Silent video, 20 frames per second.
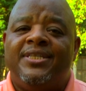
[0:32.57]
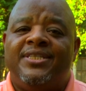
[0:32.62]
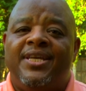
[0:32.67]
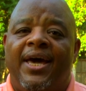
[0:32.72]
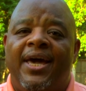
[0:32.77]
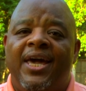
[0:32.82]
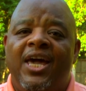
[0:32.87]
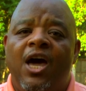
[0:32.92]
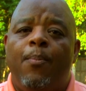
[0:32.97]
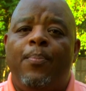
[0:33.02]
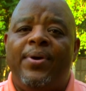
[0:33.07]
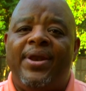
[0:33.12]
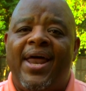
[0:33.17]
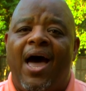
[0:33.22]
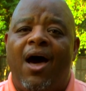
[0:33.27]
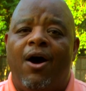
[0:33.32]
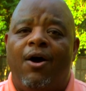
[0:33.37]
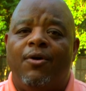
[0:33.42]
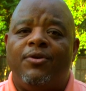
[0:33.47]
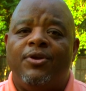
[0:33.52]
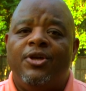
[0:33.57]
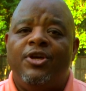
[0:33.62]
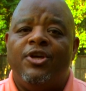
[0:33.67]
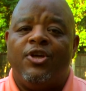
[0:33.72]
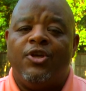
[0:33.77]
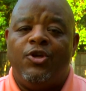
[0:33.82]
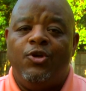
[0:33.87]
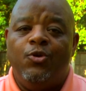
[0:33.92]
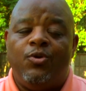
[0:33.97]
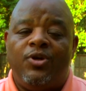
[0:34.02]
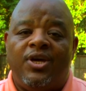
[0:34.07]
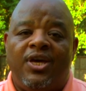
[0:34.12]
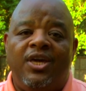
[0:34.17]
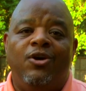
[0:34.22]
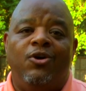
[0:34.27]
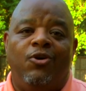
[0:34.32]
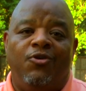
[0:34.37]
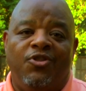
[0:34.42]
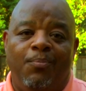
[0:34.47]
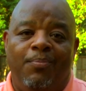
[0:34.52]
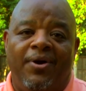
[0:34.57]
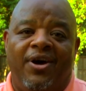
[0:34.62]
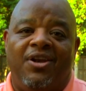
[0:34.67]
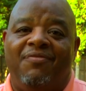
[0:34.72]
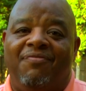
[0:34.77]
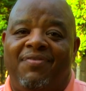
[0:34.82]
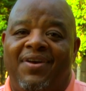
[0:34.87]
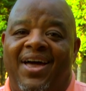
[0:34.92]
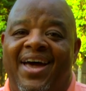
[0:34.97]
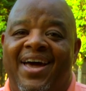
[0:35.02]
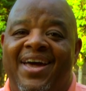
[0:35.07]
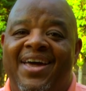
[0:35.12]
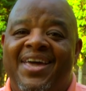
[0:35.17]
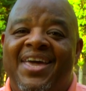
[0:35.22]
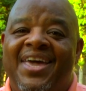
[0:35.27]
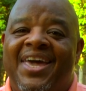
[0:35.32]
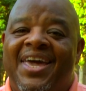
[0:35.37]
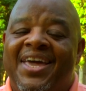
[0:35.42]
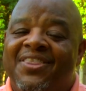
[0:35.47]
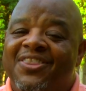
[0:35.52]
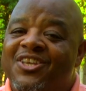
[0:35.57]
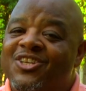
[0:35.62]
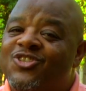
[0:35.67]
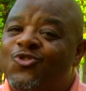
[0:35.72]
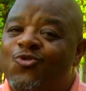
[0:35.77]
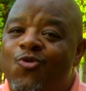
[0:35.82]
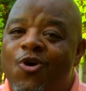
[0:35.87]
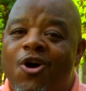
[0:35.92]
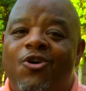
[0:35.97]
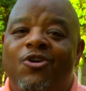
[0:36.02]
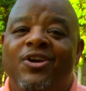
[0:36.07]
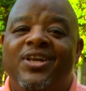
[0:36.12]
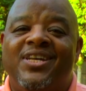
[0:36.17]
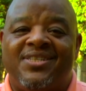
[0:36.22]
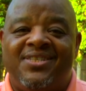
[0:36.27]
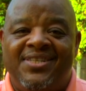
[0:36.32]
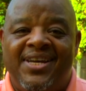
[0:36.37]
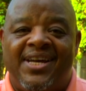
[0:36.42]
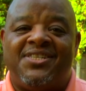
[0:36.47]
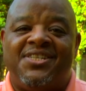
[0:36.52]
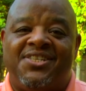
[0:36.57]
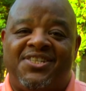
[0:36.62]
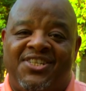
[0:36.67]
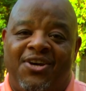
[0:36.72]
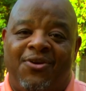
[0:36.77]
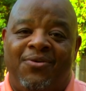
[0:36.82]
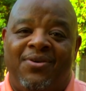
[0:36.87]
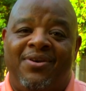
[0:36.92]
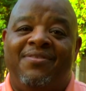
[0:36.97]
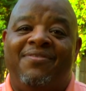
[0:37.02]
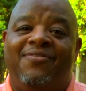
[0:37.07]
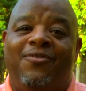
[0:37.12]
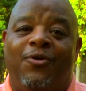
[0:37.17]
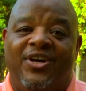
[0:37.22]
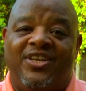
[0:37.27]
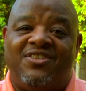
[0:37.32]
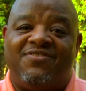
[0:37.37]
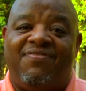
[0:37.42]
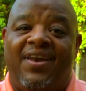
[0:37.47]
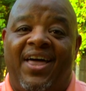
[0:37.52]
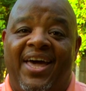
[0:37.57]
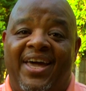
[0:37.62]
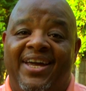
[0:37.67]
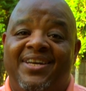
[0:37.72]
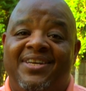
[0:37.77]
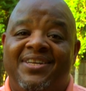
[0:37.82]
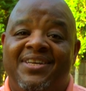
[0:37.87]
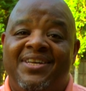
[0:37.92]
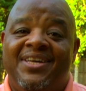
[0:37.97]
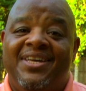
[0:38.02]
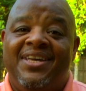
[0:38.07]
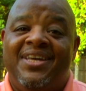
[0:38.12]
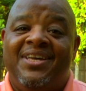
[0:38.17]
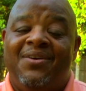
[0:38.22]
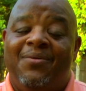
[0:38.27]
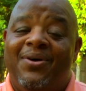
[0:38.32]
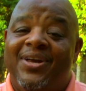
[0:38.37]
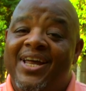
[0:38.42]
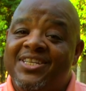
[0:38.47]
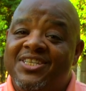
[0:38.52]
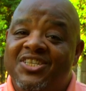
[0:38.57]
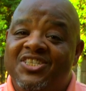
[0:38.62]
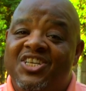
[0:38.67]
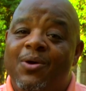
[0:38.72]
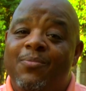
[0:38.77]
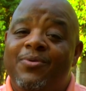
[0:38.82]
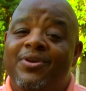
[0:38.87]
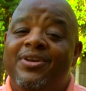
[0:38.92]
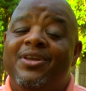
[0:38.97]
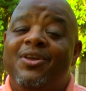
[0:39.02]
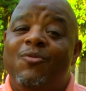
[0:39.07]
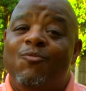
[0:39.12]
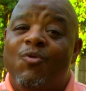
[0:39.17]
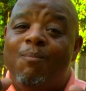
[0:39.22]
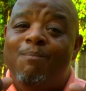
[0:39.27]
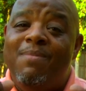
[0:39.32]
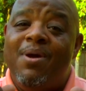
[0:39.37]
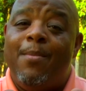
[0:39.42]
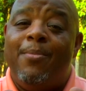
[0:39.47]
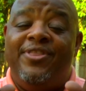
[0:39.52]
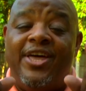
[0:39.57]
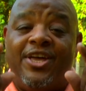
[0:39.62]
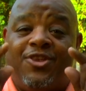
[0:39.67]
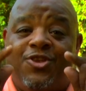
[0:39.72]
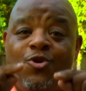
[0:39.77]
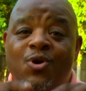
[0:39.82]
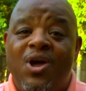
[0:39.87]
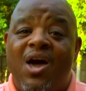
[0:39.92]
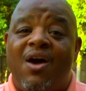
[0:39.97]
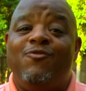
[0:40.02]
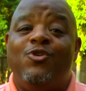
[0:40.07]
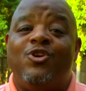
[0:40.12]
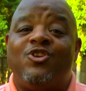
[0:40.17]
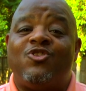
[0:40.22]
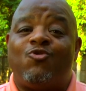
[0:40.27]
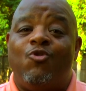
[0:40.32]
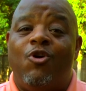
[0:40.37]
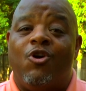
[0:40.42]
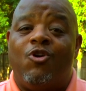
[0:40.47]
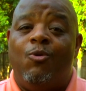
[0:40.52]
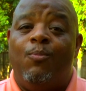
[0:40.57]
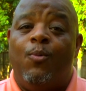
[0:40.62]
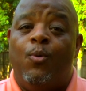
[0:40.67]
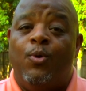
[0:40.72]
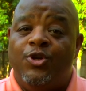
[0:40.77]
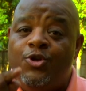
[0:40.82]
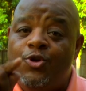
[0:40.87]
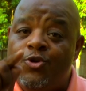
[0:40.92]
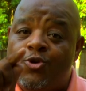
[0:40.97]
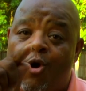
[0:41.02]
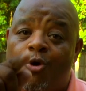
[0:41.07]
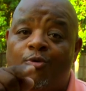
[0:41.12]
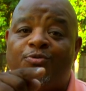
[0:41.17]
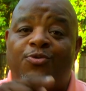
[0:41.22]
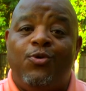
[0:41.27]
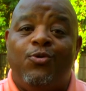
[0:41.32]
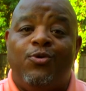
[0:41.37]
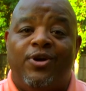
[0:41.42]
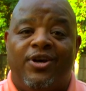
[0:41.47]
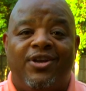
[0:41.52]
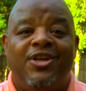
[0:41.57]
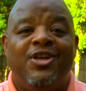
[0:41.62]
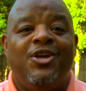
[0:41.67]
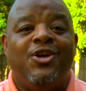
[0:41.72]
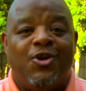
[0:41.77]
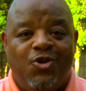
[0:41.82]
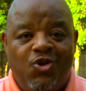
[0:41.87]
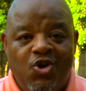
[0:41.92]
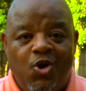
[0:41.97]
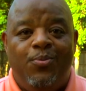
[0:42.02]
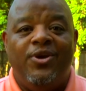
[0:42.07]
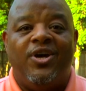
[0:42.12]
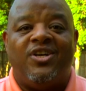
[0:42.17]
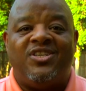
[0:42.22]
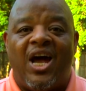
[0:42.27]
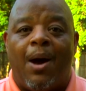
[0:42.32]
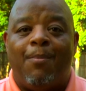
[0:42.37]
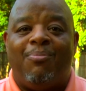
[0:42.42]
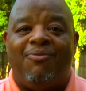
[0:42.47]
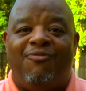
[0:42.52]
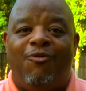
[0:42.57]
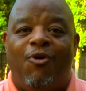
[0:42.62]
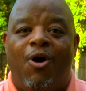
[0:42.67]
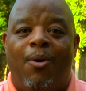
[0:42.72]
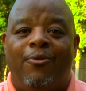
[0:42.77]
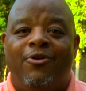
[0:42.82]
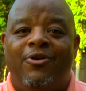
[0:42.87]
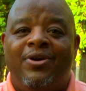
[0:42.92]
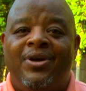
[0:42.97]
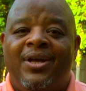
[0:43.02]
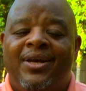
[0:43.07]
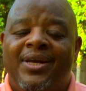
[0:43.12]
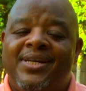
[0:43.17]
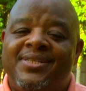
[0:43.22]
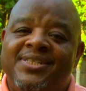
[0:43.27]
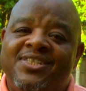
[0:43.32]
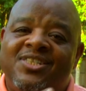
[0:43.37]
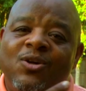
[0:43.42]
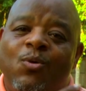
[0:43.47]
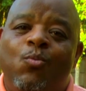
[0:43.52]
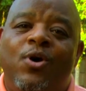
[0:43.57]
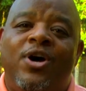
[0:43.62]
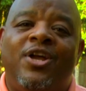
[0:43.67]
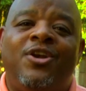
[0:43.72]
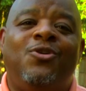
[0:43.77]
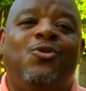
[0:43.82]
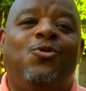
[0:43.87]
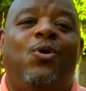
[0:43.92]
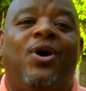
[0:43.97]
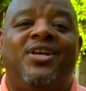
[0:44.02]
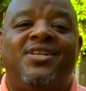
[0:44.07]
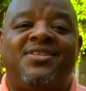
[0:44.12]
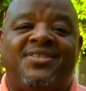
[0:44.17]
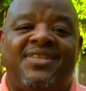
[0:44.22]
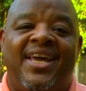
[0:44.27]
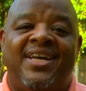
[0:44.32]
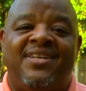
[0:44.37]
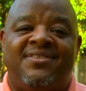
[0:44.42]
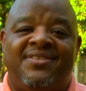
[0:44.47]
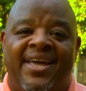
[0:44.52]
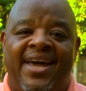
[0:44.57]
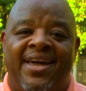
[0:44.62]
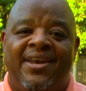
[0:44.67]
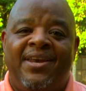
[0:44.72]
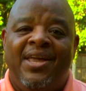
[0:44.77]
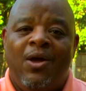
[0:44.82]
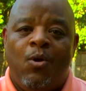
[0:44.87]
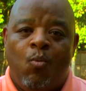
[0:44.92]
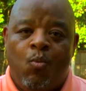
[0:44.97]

To help it out, you kill the butterfly. The struggle is necessary for its flight. But ladies and gentlemen, remember that you have your struggle, but when you go through it, you'll be a top performer. Let's see someone who understands that.